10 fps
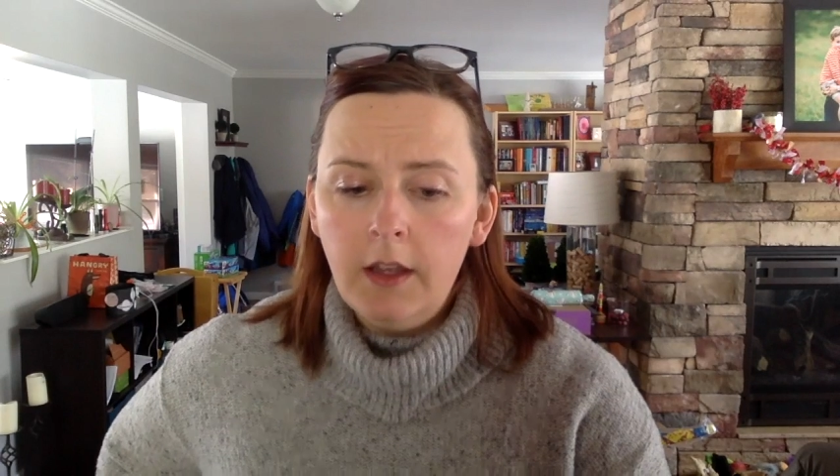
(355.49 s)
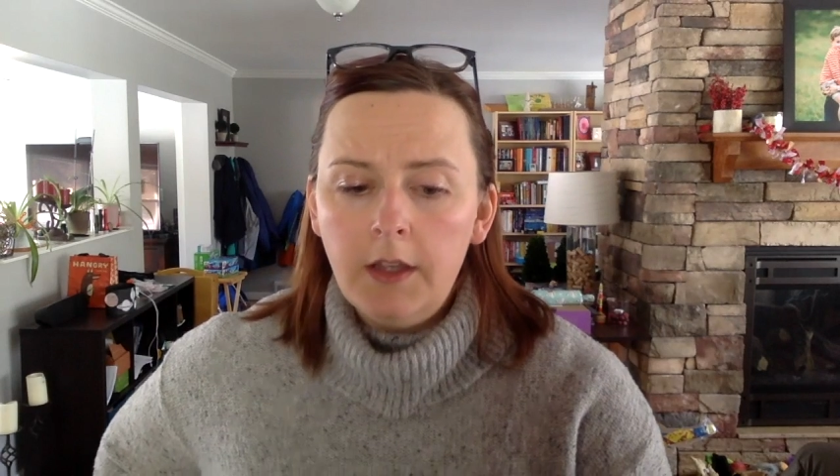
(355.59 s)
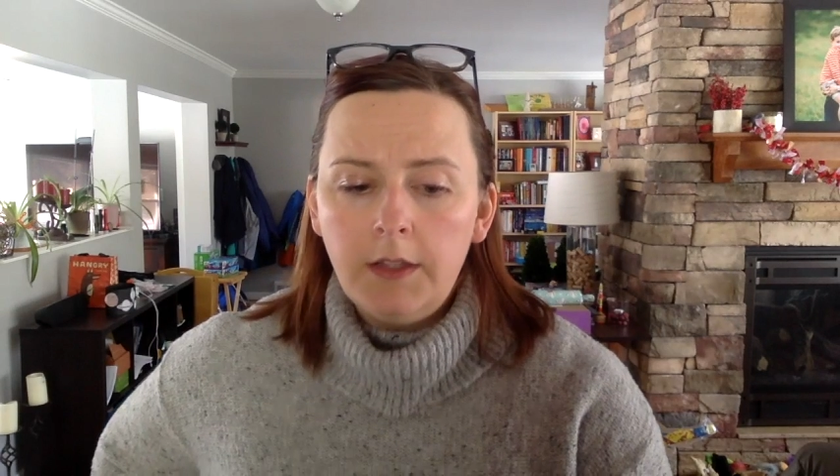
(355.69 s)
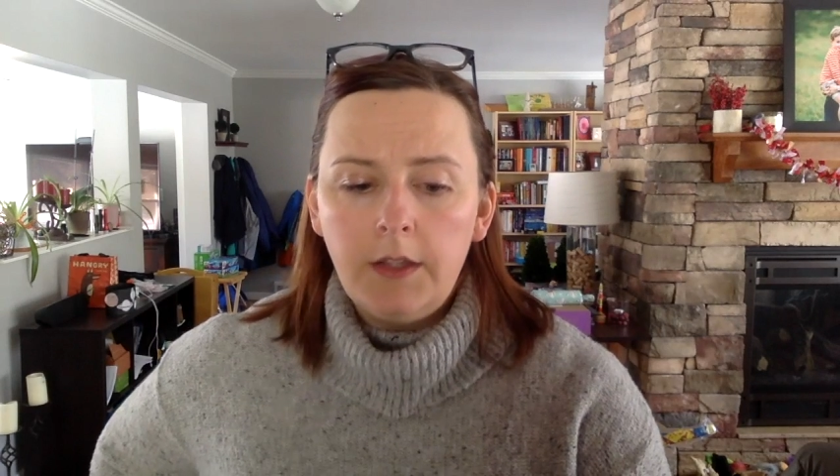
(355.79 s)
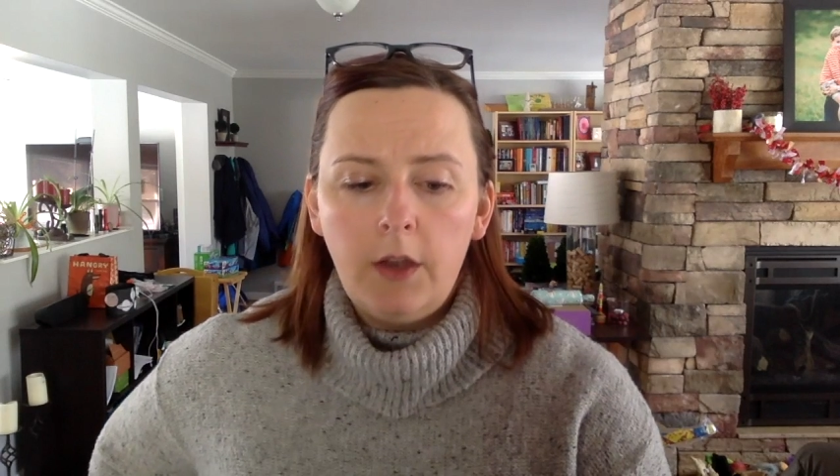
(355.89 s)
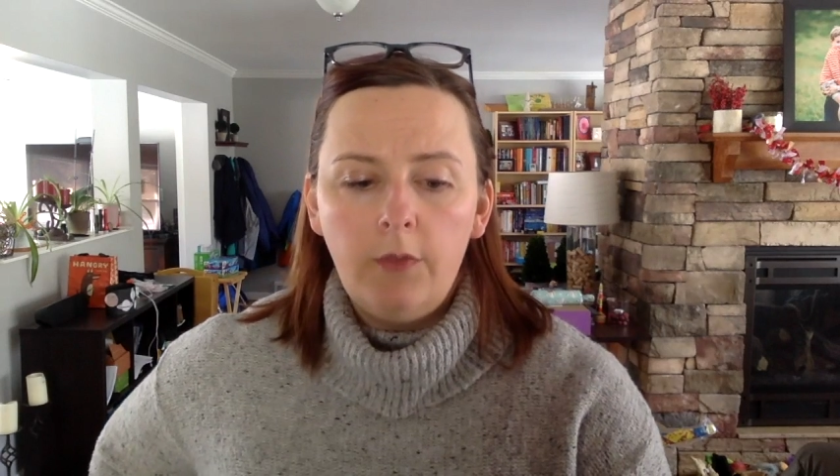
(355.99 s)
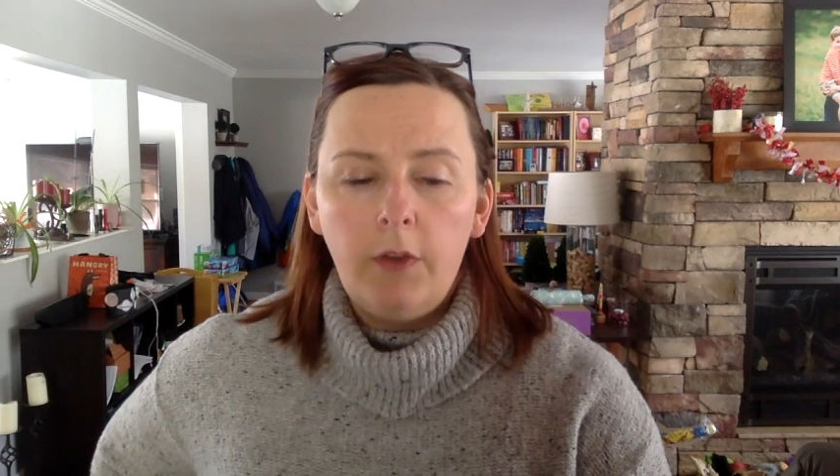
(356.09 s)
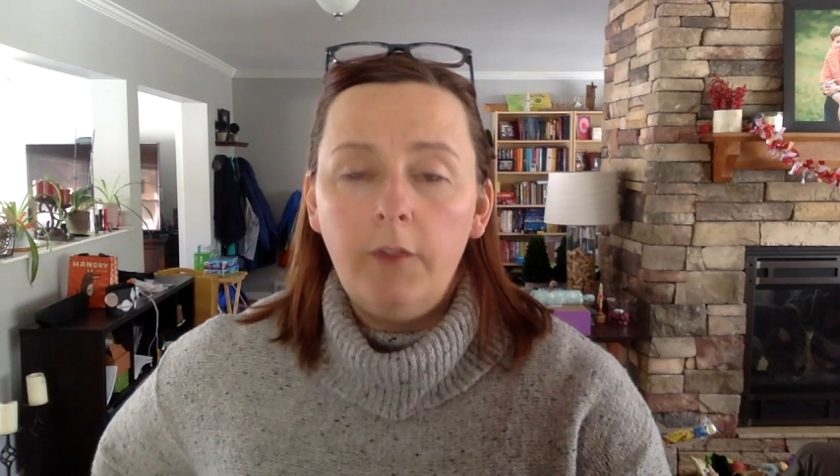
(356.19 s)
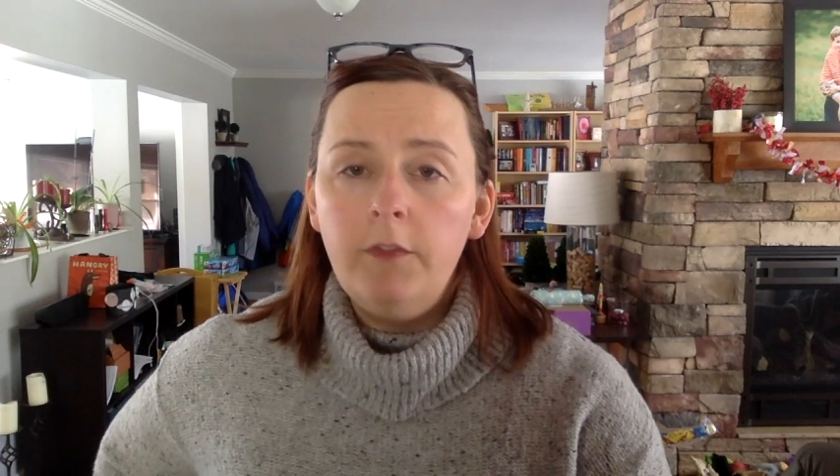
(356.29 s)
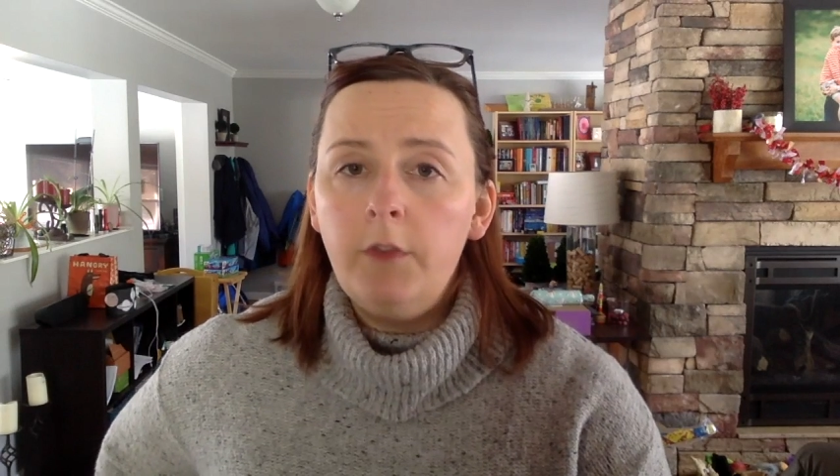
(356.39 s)
So for
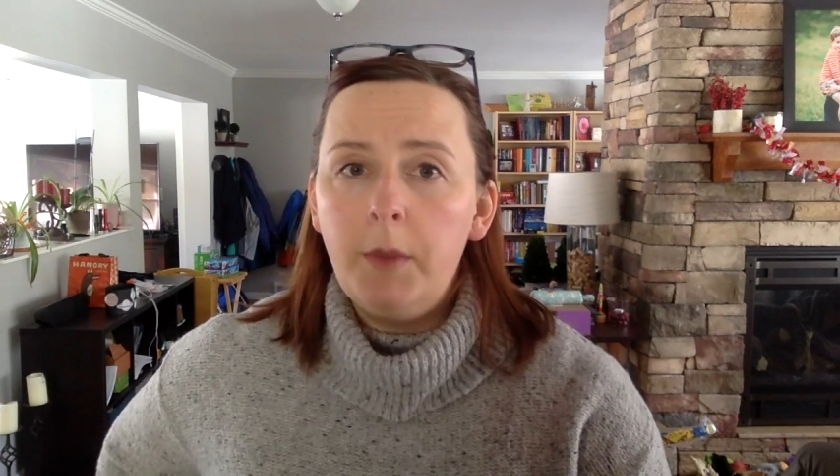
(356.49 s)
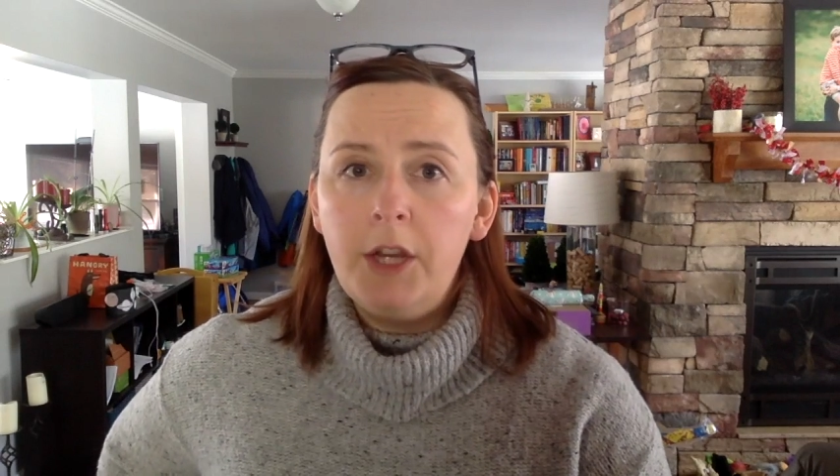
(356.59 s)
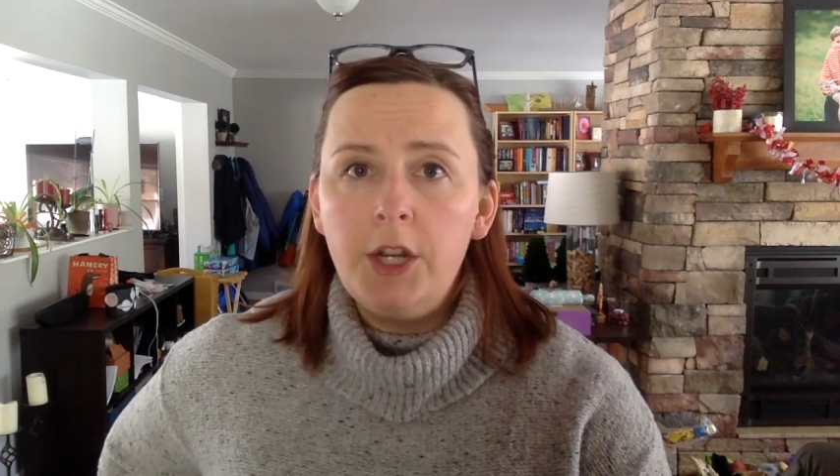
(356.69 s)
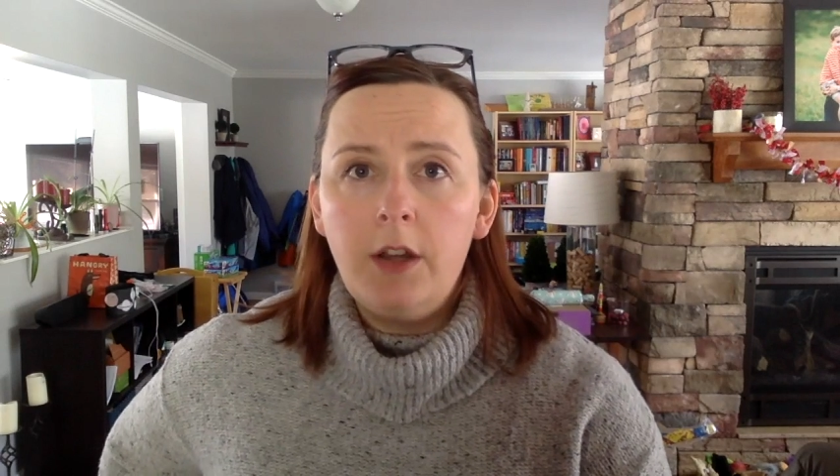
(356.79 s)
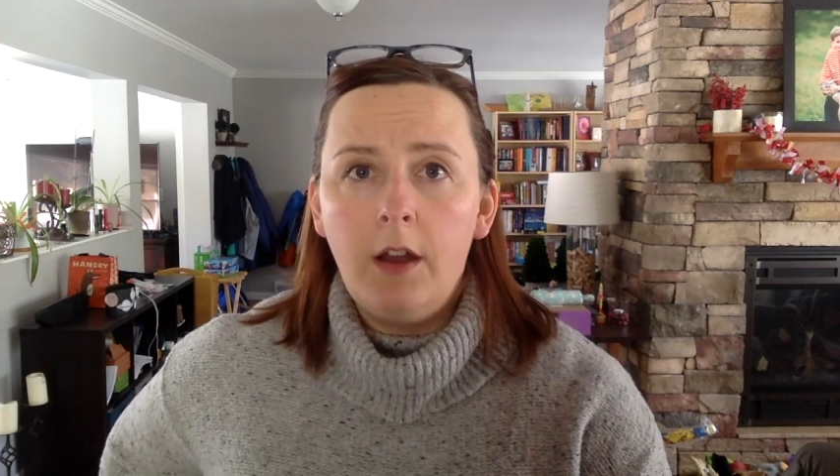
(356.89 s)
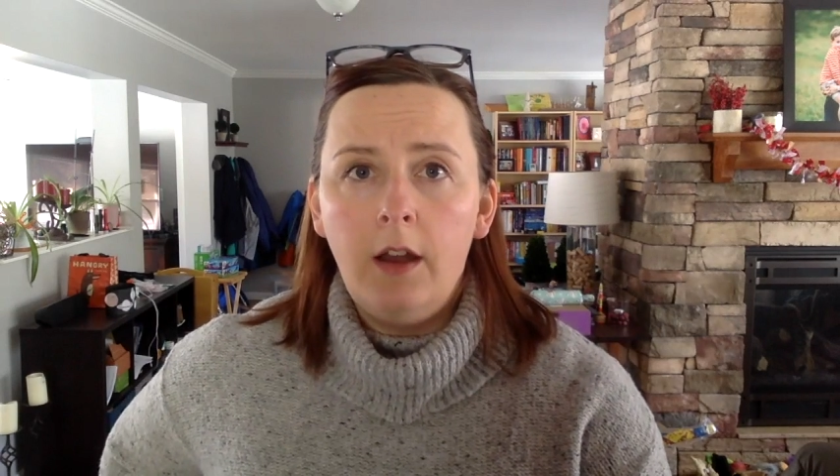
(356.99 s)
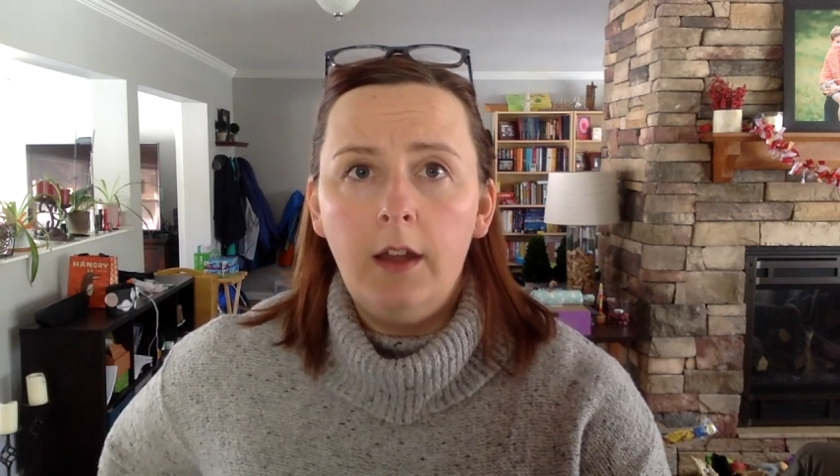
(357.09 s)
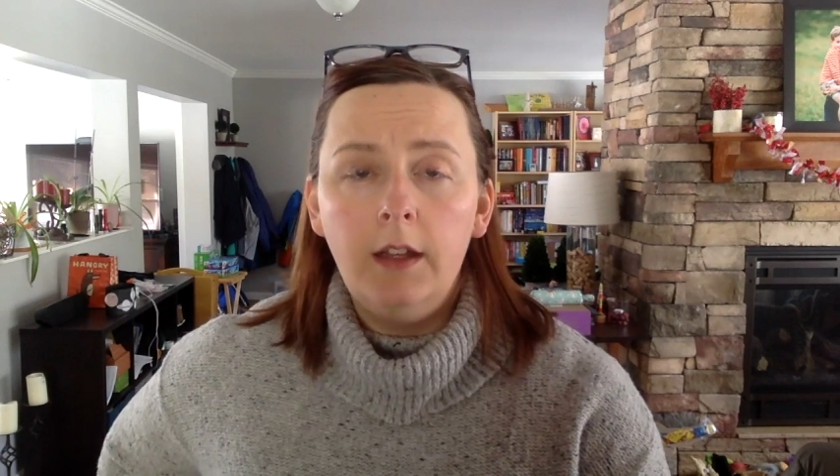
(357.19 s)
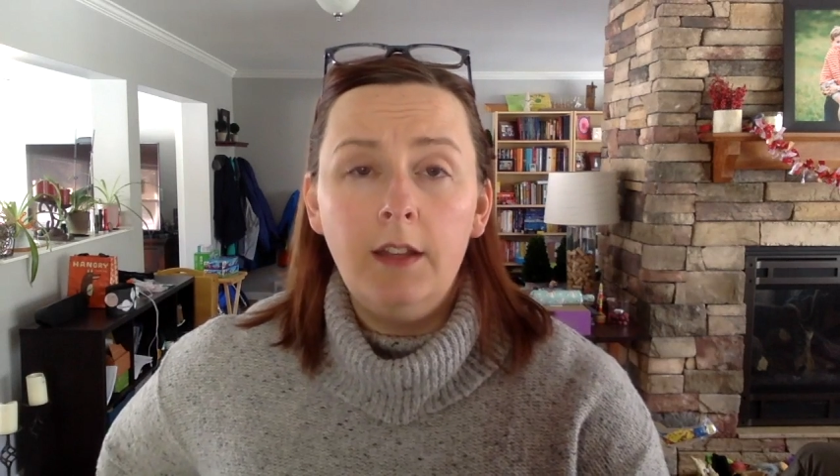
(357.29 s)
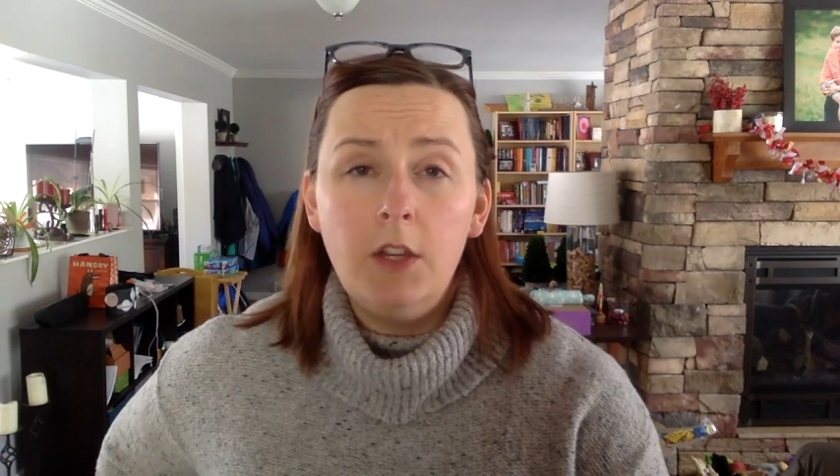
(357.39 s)
information
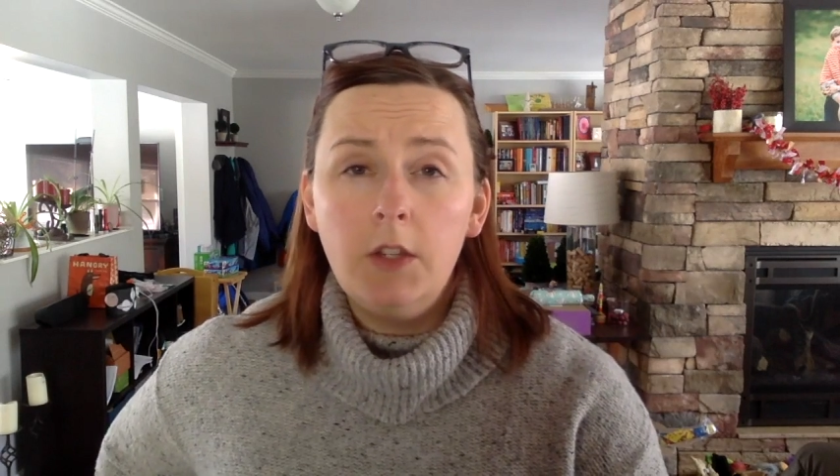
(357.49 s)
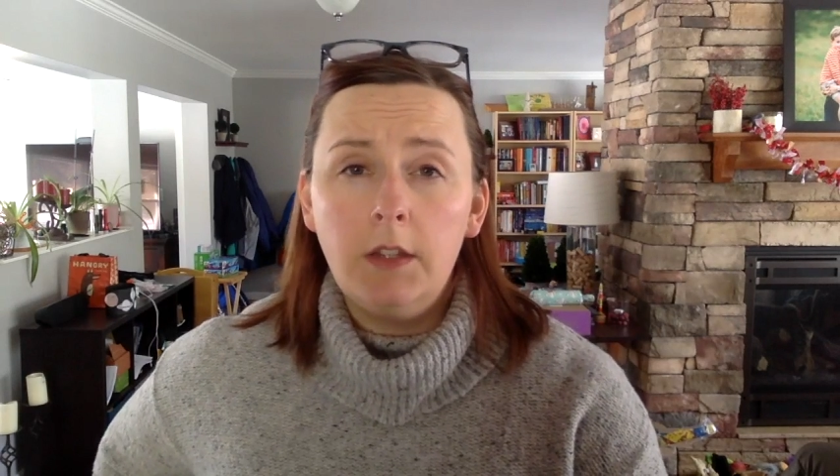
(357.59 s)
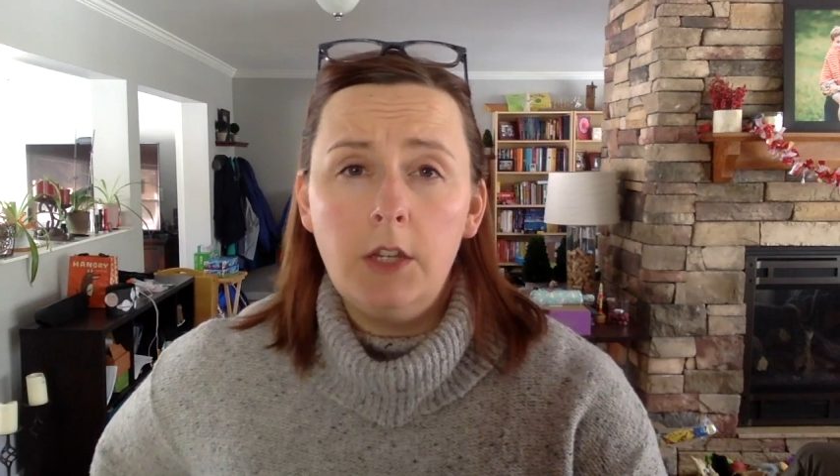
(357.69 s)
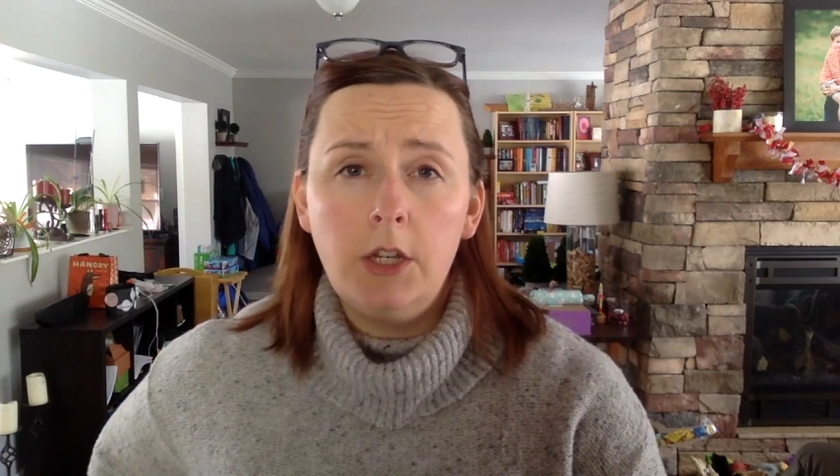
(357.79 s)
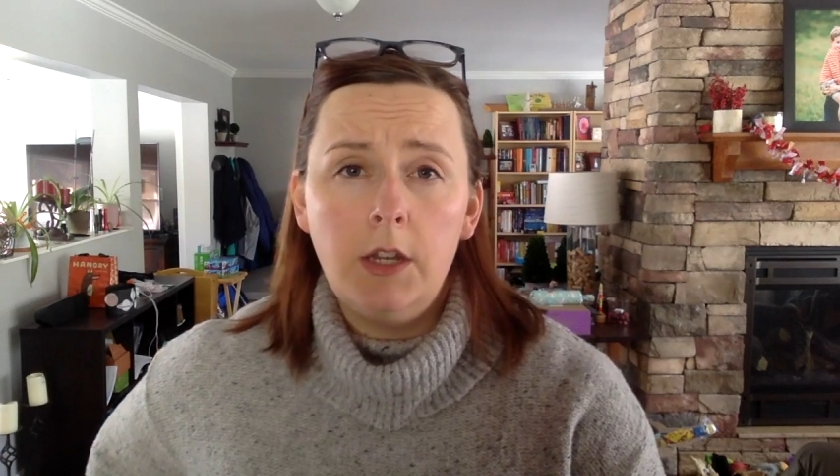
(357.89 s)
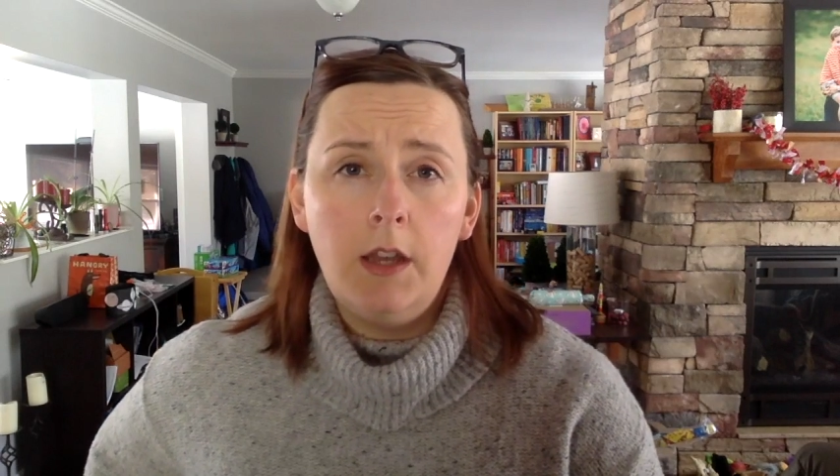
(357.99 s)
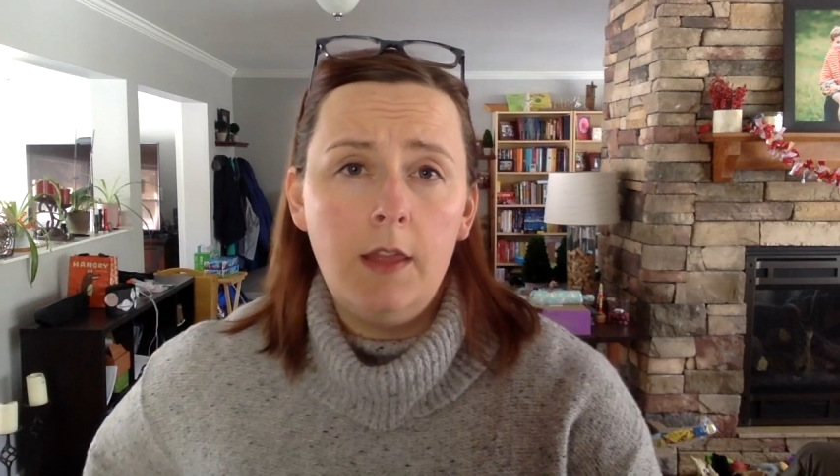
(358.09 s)
on legislation